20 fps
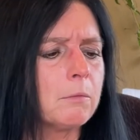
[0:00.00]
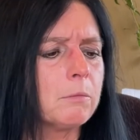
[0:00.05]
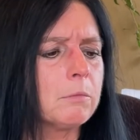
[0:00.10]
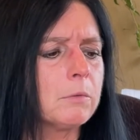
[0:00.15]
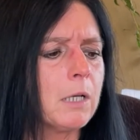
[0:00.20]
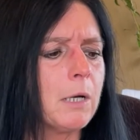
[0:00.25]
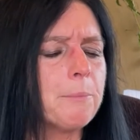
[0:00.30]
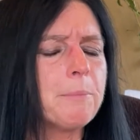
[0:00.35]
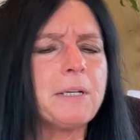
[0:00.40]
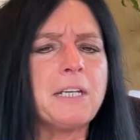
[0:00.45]

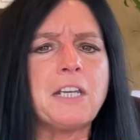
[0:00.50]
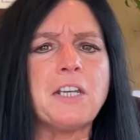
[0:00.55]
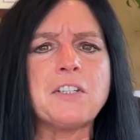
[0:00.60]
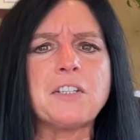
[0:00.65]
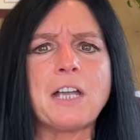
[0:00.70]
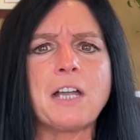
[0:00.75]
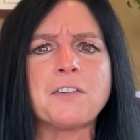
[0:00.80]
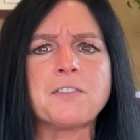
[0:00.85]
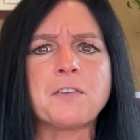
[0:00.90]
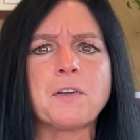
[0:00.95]
companies,
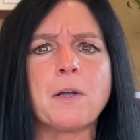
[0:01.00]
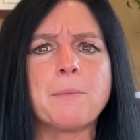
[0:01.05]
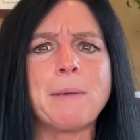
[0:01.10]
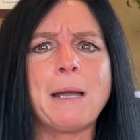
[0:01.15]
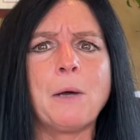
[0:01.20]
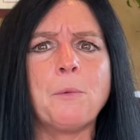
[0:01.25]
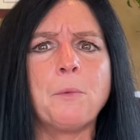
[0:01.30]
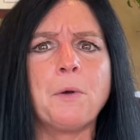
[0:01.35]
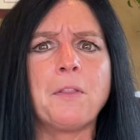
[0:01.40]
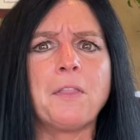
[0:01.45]
has come
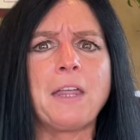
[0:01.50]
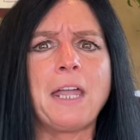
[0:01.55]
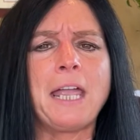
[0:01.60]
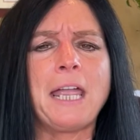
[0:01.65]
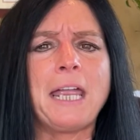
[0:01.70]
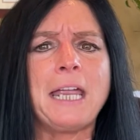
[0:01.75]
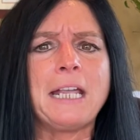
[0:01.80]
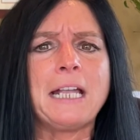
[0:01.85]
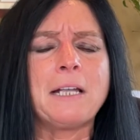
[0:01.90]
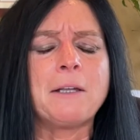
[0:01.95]
out with
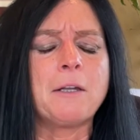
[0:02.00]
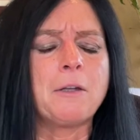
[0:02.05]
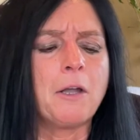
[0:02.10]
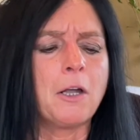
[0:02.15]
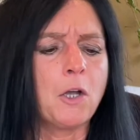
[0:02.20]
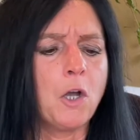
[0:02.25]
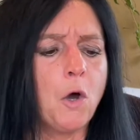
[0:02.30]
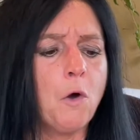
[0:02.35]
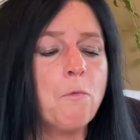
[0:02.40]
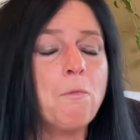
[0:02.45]
a
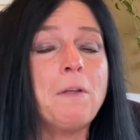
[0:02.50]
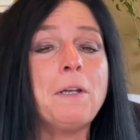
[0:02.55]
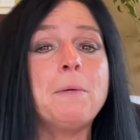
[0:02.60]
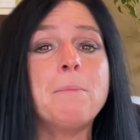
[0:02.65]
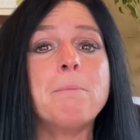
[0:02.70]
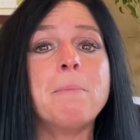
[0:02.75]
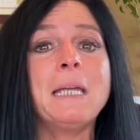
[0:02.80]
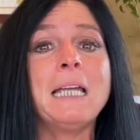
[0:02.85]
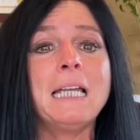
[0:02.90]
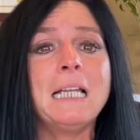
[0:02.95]
COVID
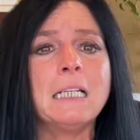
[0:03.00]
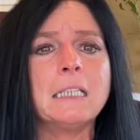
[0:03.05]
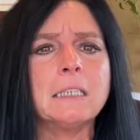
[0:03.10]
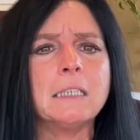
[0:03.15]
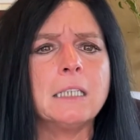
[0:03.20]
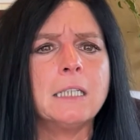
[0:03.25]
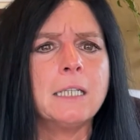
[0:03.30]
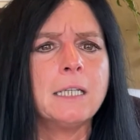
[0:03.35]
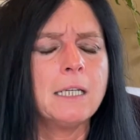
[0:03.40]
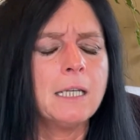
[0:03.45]

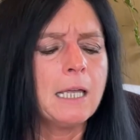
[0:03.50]
pill.